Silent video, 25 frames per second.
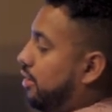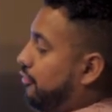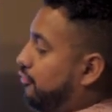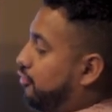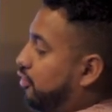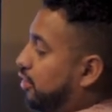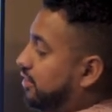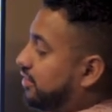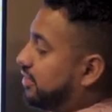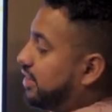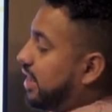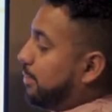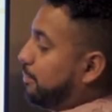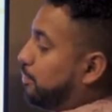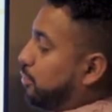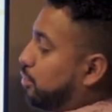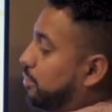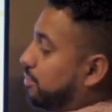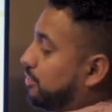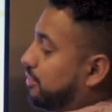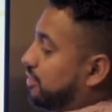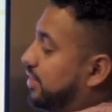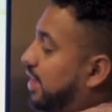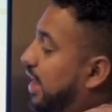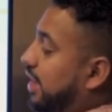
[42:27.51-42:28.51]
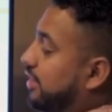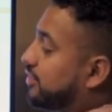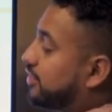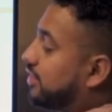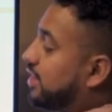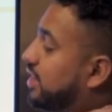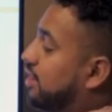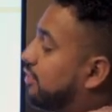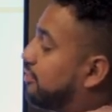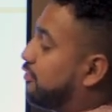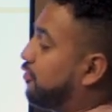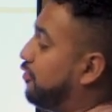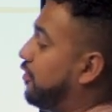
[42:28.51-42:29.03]
for example,
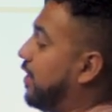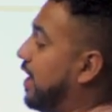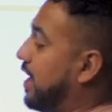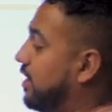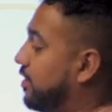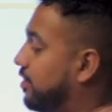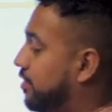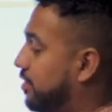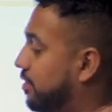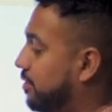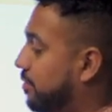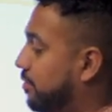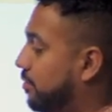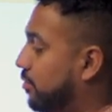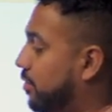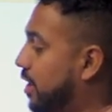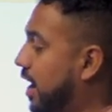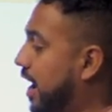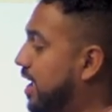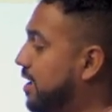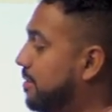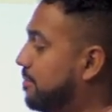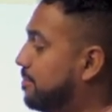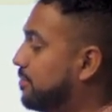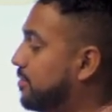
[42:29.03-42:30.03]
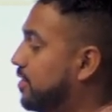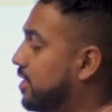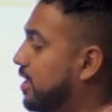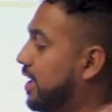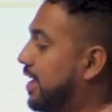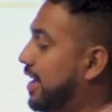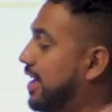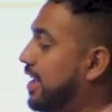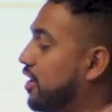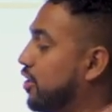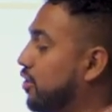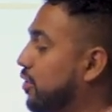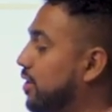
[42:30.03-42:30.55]
testing of faith, right?
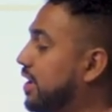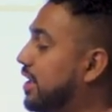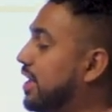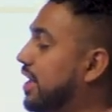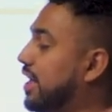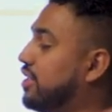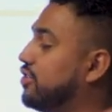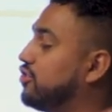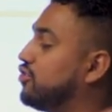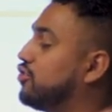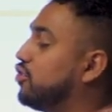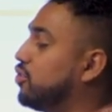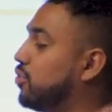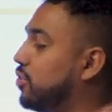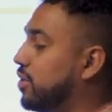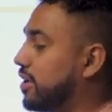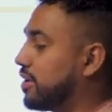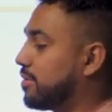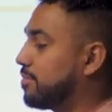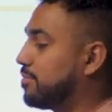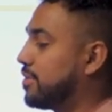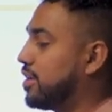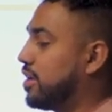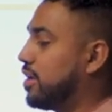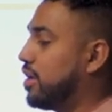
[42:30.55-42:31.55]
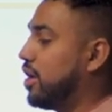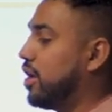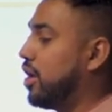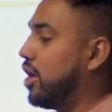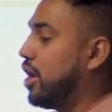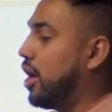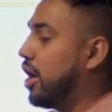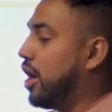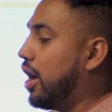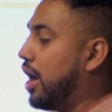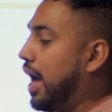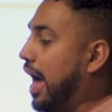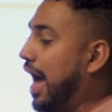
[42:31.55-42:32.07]
Hearing and doing.
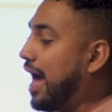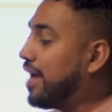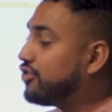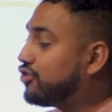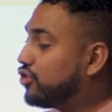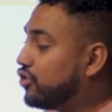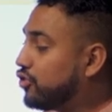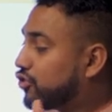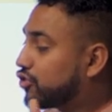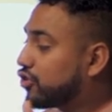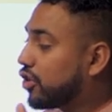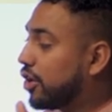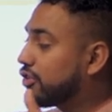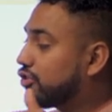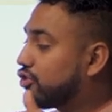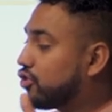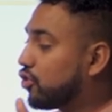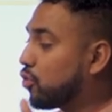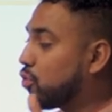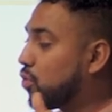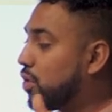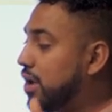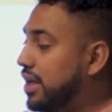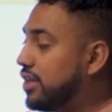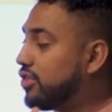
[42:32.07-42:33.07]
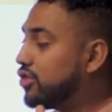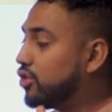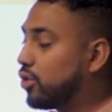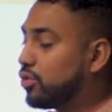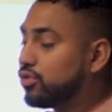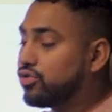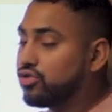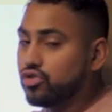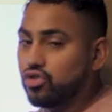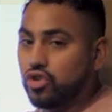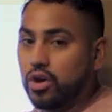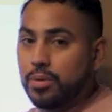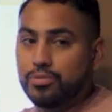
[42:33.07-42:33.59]
As you start to read
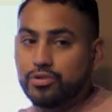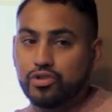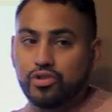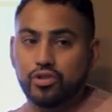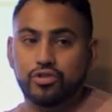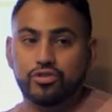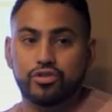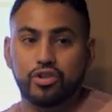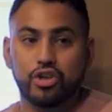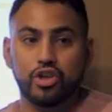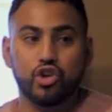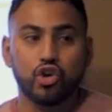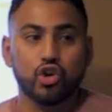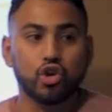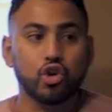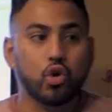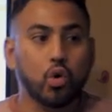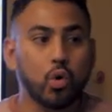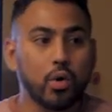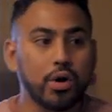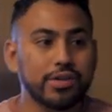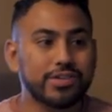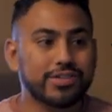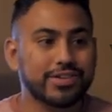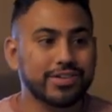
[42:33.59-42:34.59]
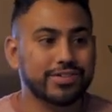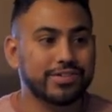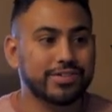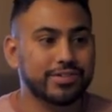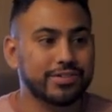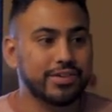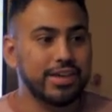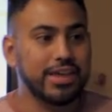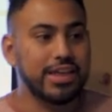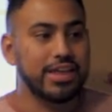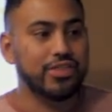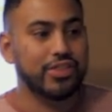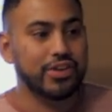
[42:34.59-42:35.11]
those scriptures, you're going to
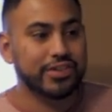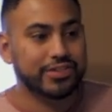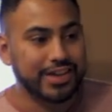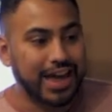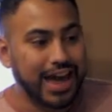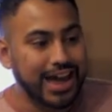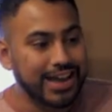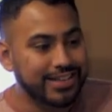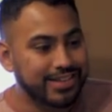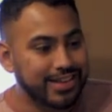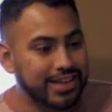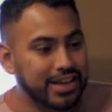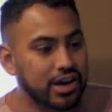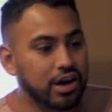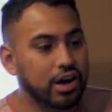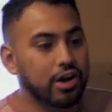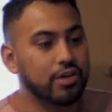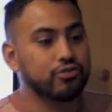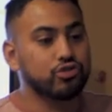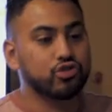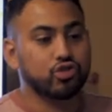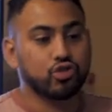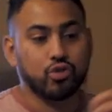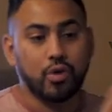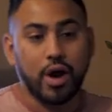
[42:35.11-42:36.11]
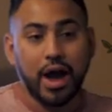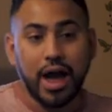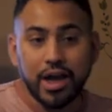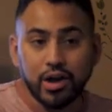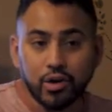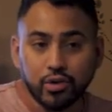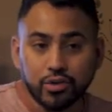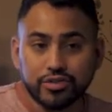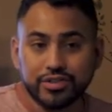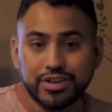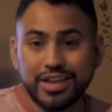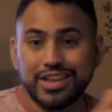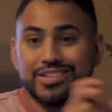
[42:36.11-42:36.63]
see this idea of
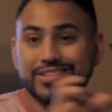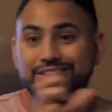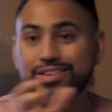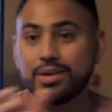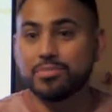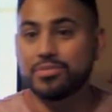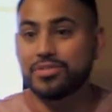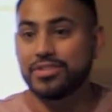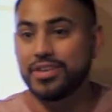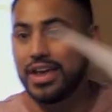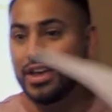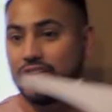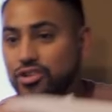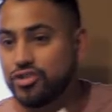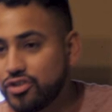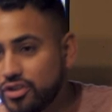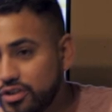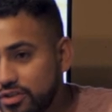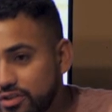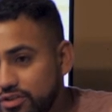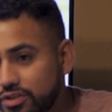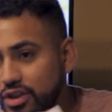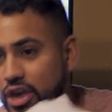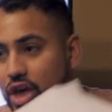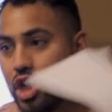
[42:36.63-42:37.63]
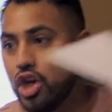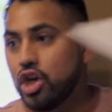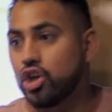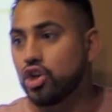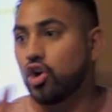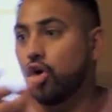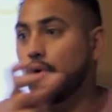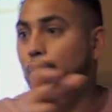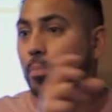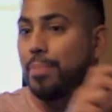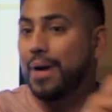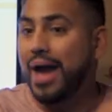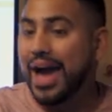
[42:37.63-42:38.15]
trials and temptations
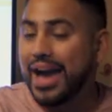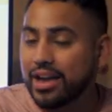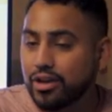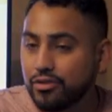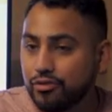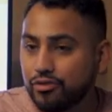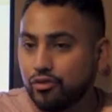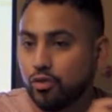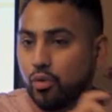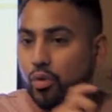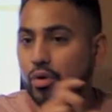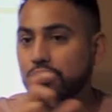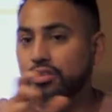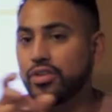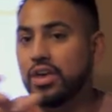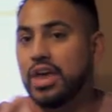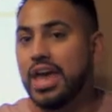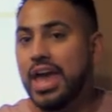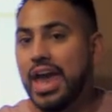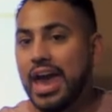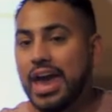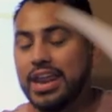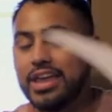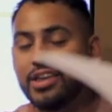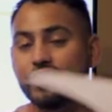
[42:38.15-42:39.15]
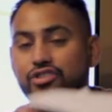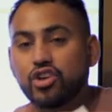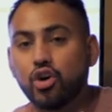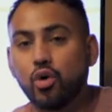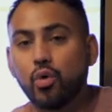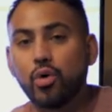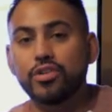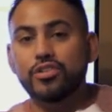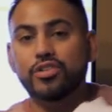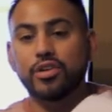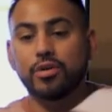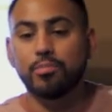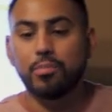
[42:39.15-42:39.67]
go back and forth. And he's
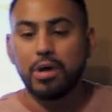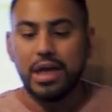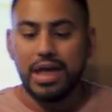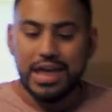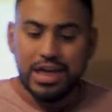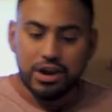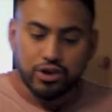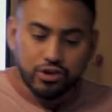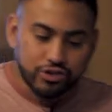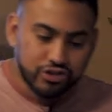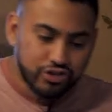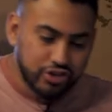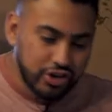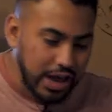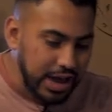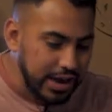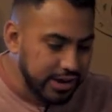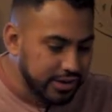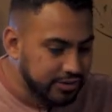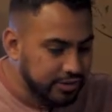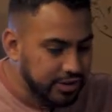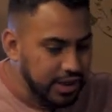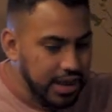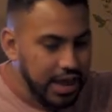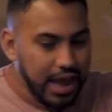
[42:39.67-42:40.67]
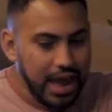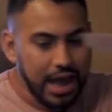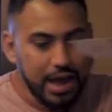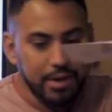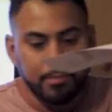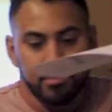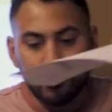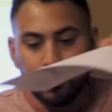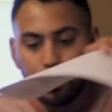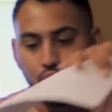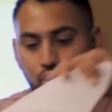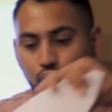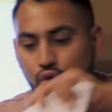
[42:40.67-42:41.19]
going to interject
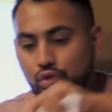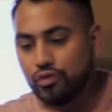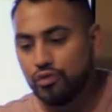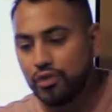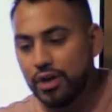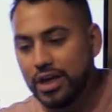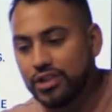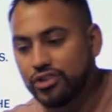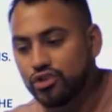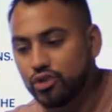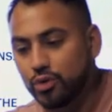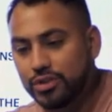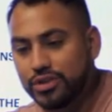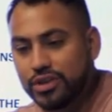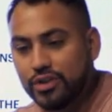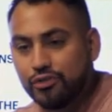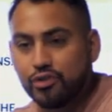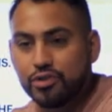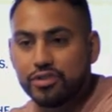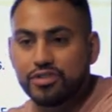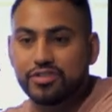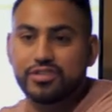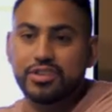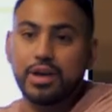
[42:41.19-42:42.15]
and move into a different